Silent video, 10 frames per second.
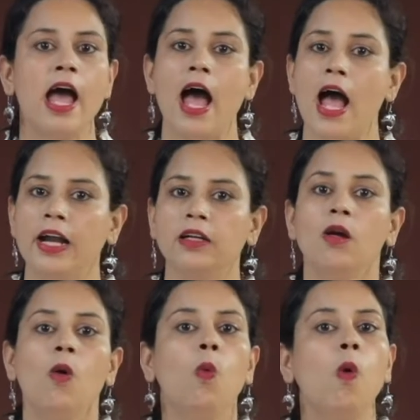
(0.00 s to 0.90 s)
and
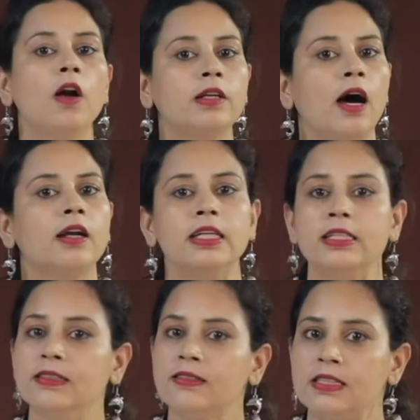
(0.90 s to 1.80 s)
what are
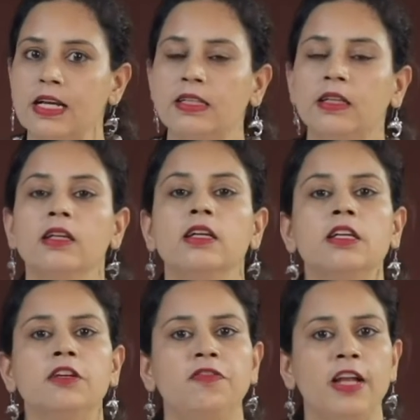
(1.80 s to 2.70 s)
incident,
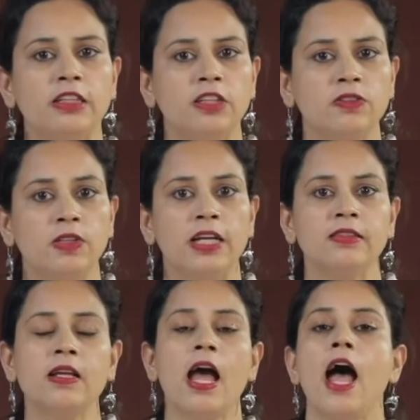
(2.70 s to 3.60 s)
reflected
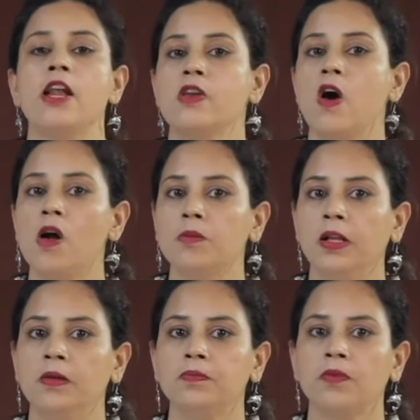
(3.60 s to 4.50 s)
rays and
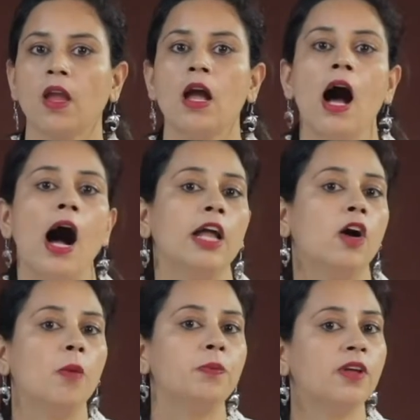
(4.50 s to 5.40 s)
normal. I
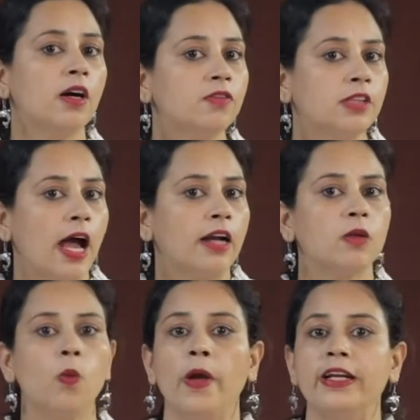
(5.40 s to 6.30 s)
observed that
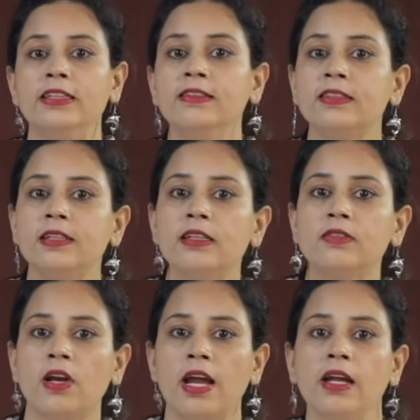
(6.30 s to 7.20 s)
when incident
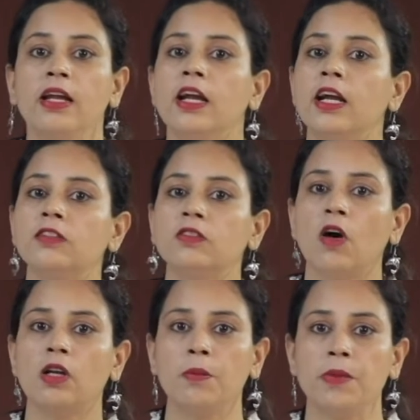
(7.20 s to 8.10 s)
ray hits
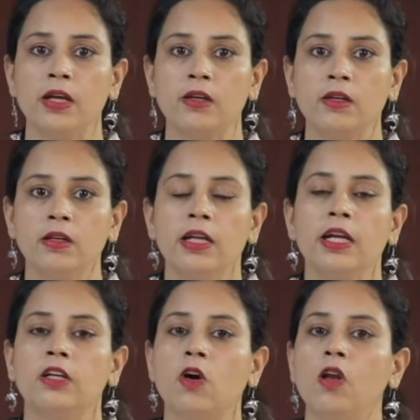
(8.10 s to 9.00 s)
on a mirror,
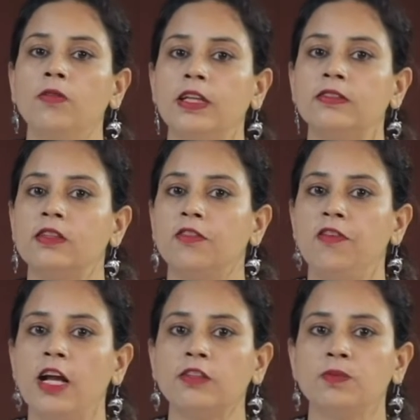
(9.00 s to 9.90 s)
it always
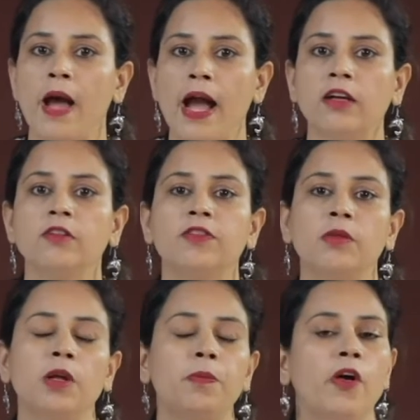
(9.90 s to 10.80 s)
reflects back
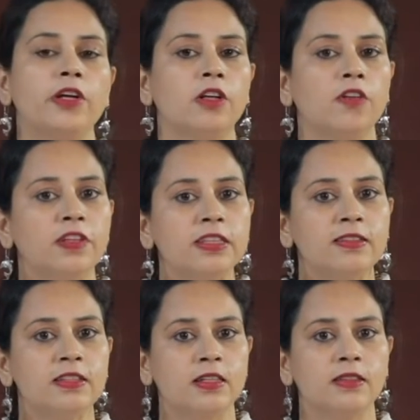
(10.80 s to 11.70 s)
from the point of
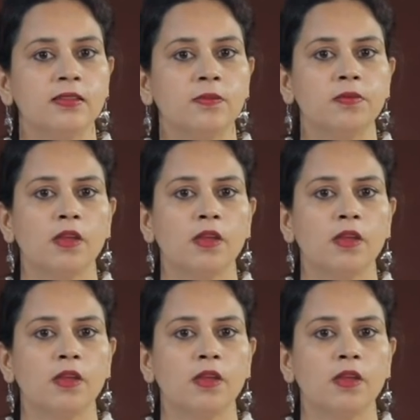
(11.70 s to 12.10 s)
incidence.